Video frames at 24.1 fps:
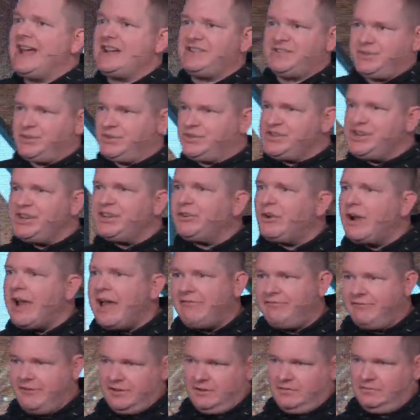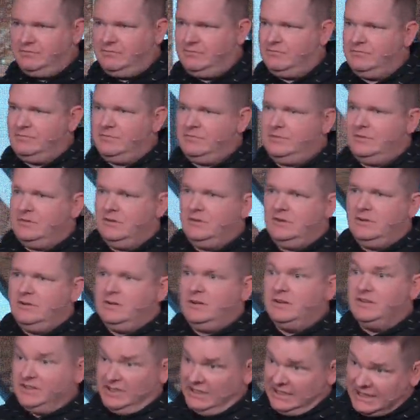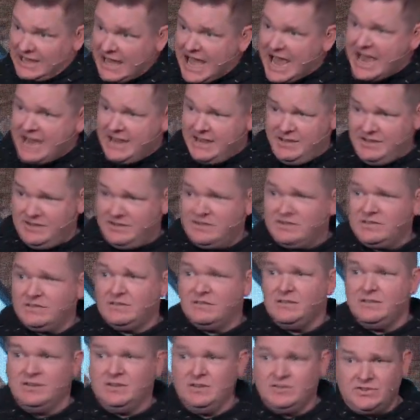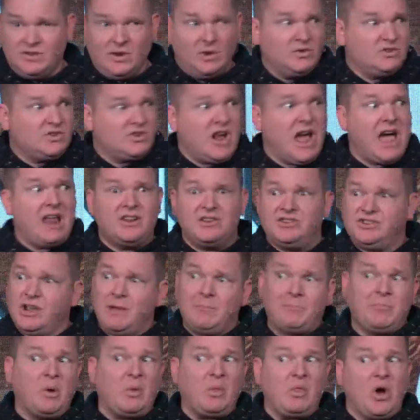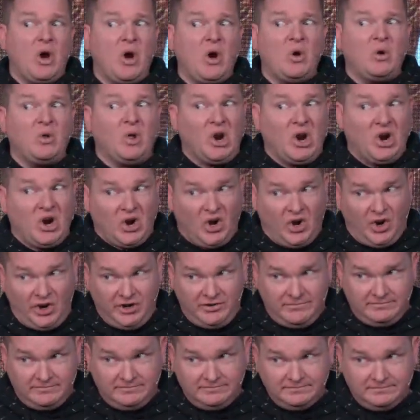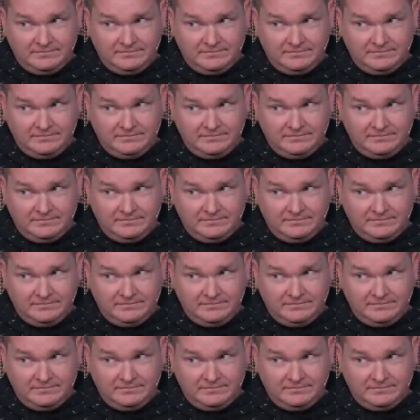National Geographic? The lions don't try to jump on the whole herd.